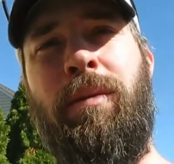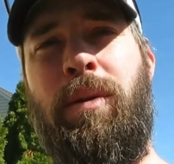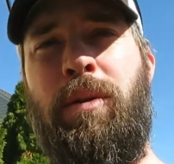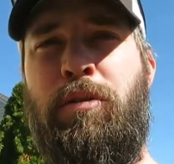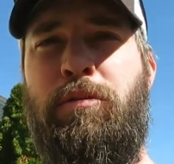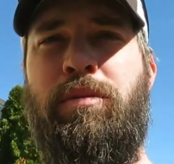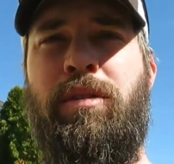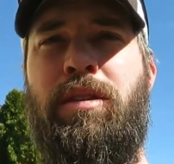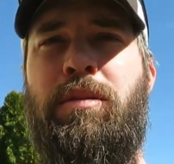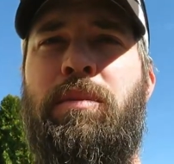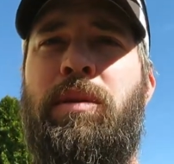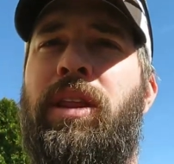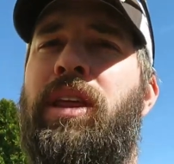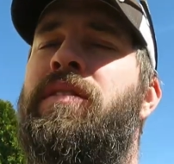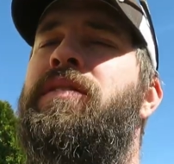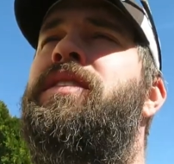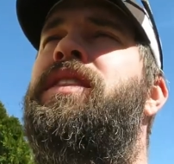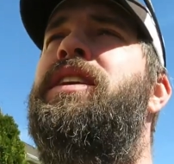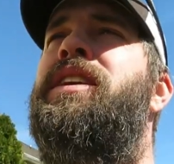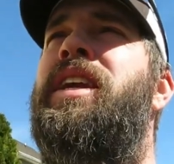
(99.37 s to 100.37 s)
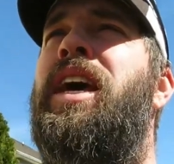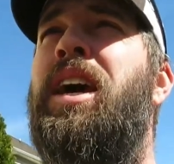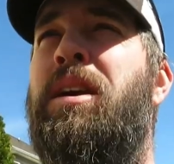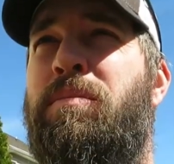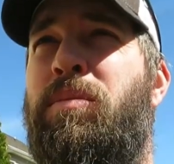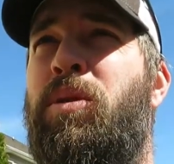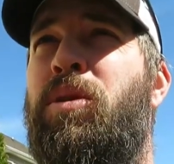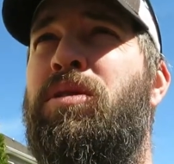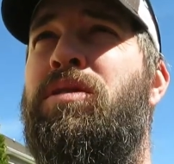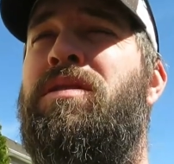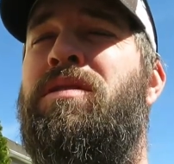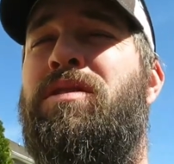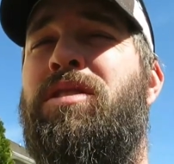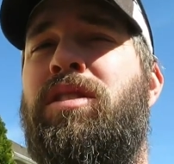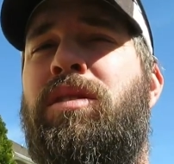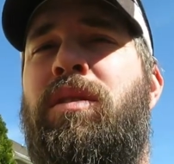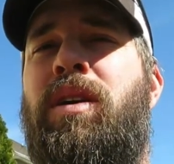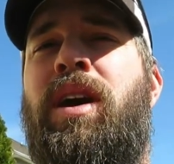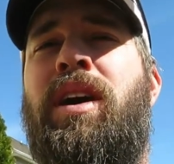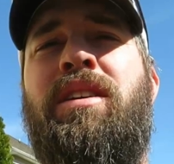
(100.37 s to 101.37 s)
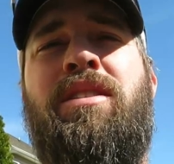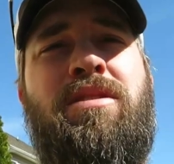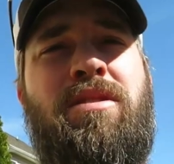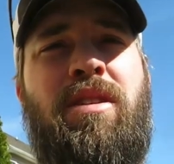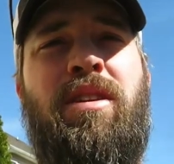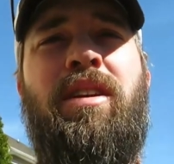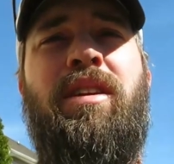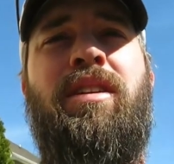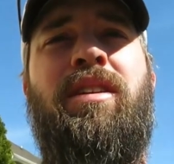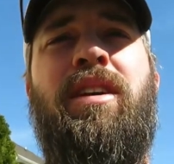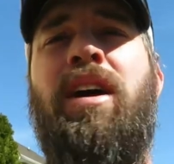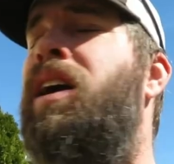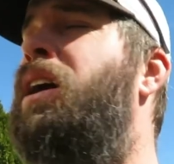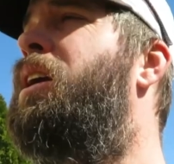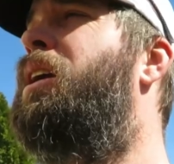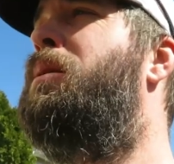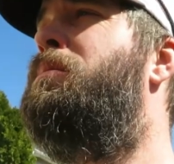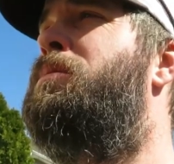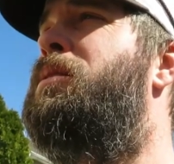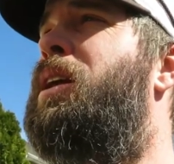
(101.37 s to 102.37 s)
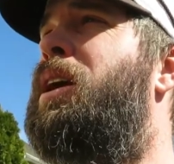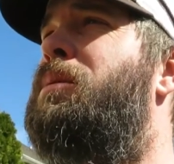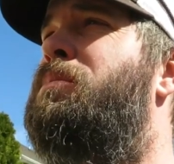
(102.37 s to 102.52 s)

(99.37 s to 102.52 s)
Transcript: that we were supposed to be leaving the deck boards, so I started cutting up the